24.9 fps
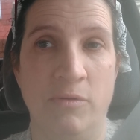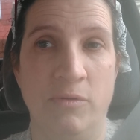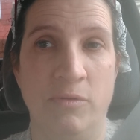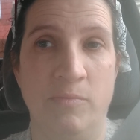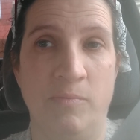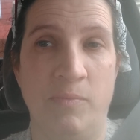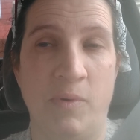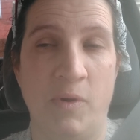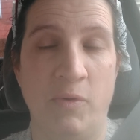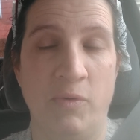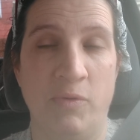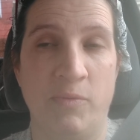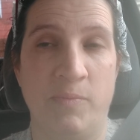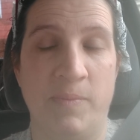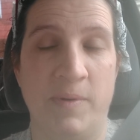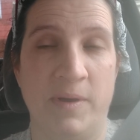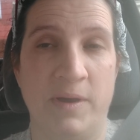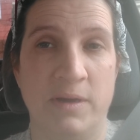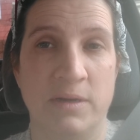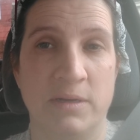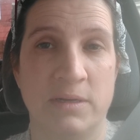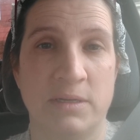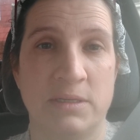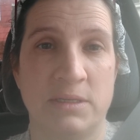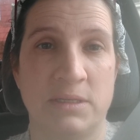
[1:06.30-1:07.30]
both
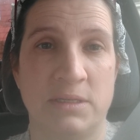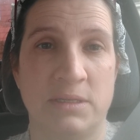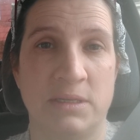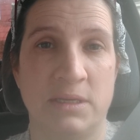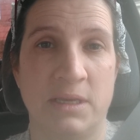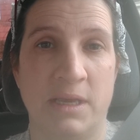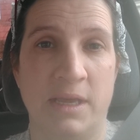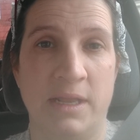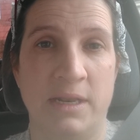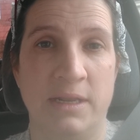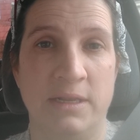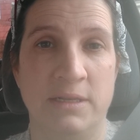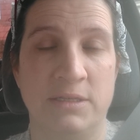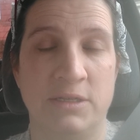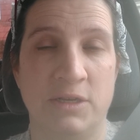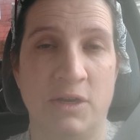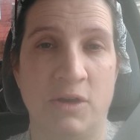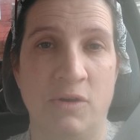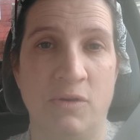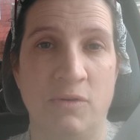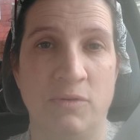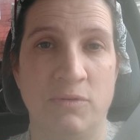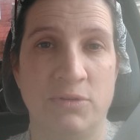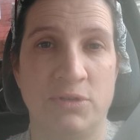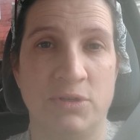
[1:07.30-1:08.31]
bucks and a
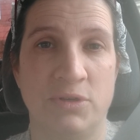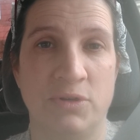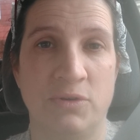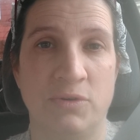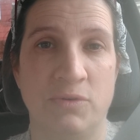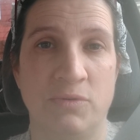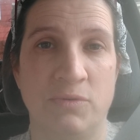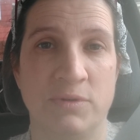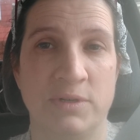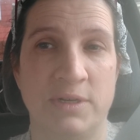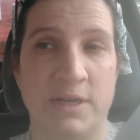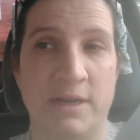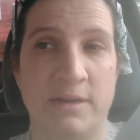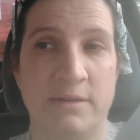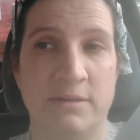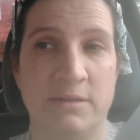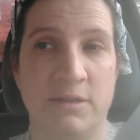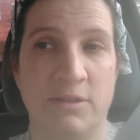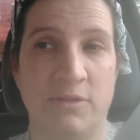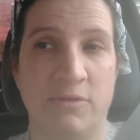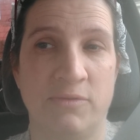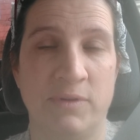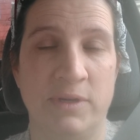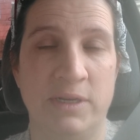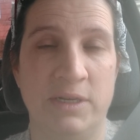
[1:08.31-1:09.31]
doe, so we're down
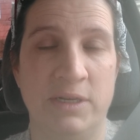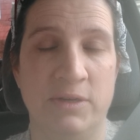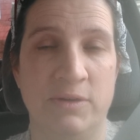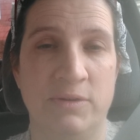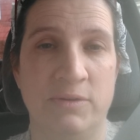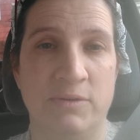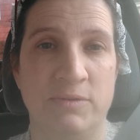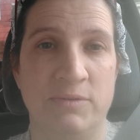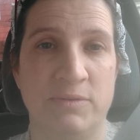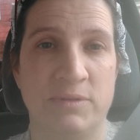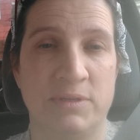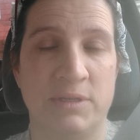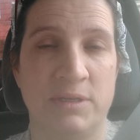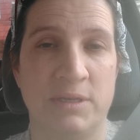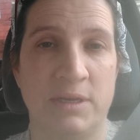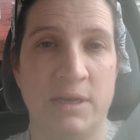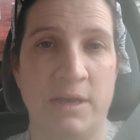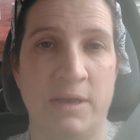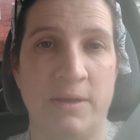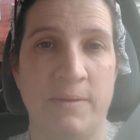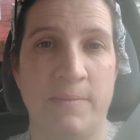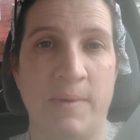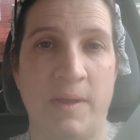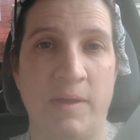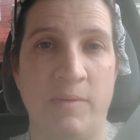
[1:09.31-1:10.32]
to three does.
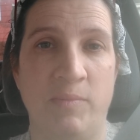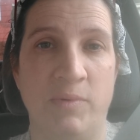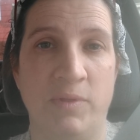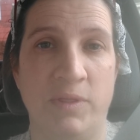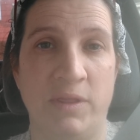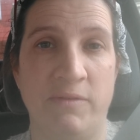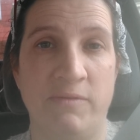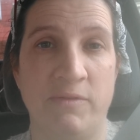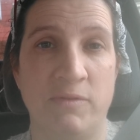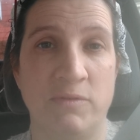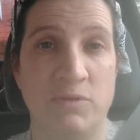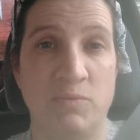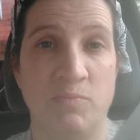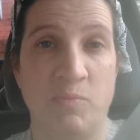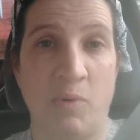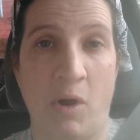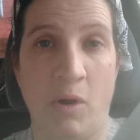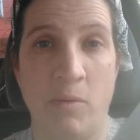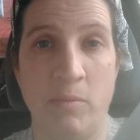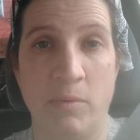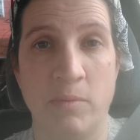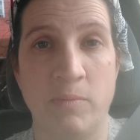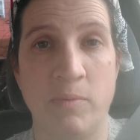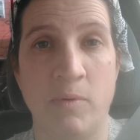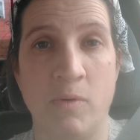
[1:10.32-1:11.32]
Um, I believe it was
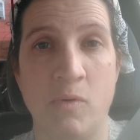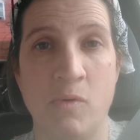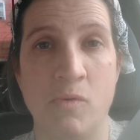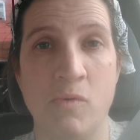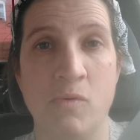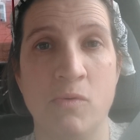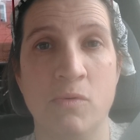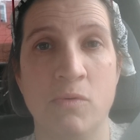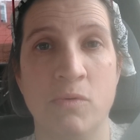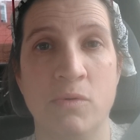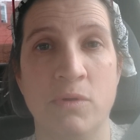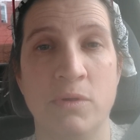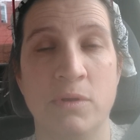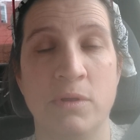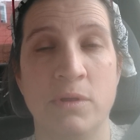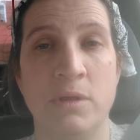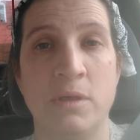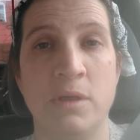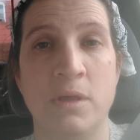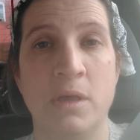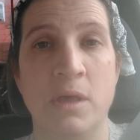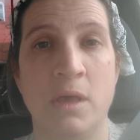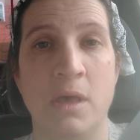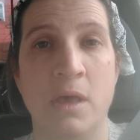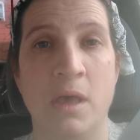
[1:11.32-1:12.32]
barber pole.
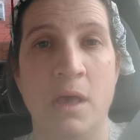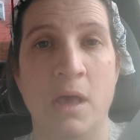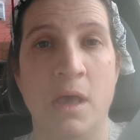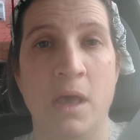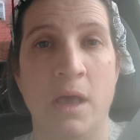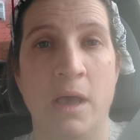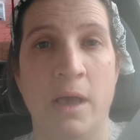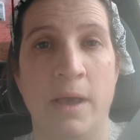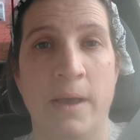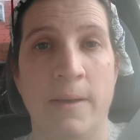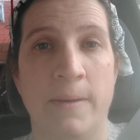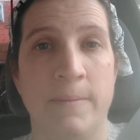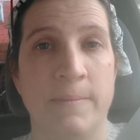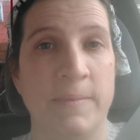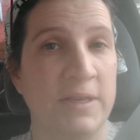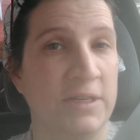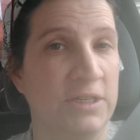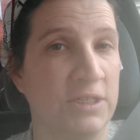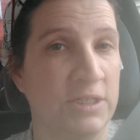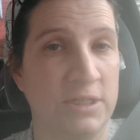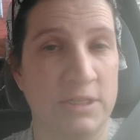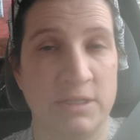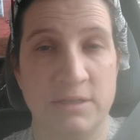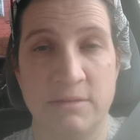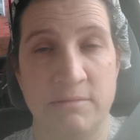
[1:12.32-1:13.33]
Um, I
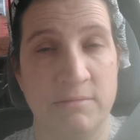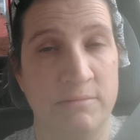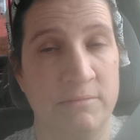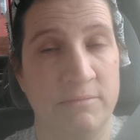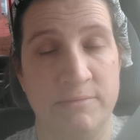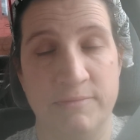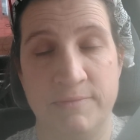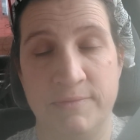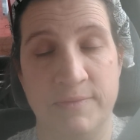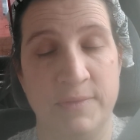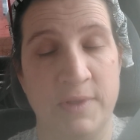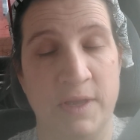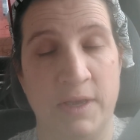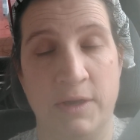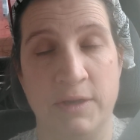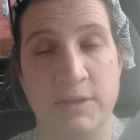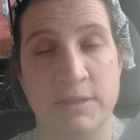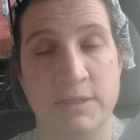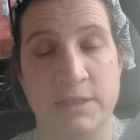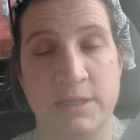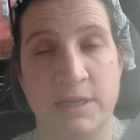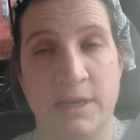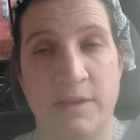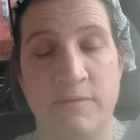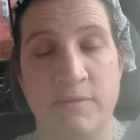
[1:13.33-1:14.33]
just I
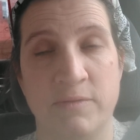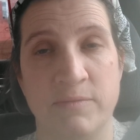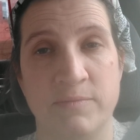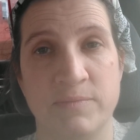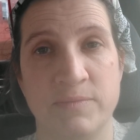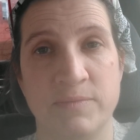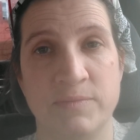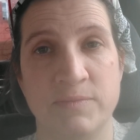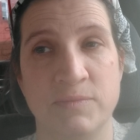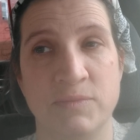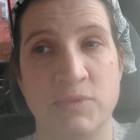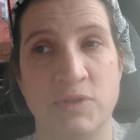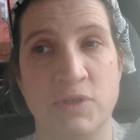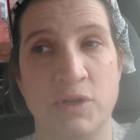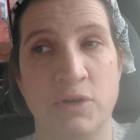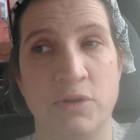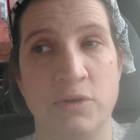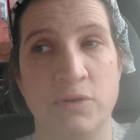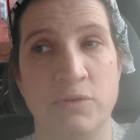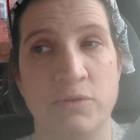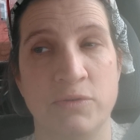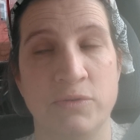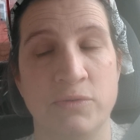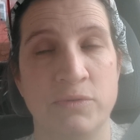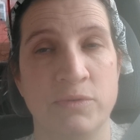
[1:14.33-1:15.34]
couldn't save them,
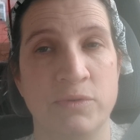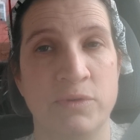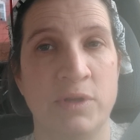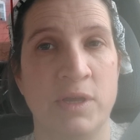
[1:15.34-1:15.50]
so.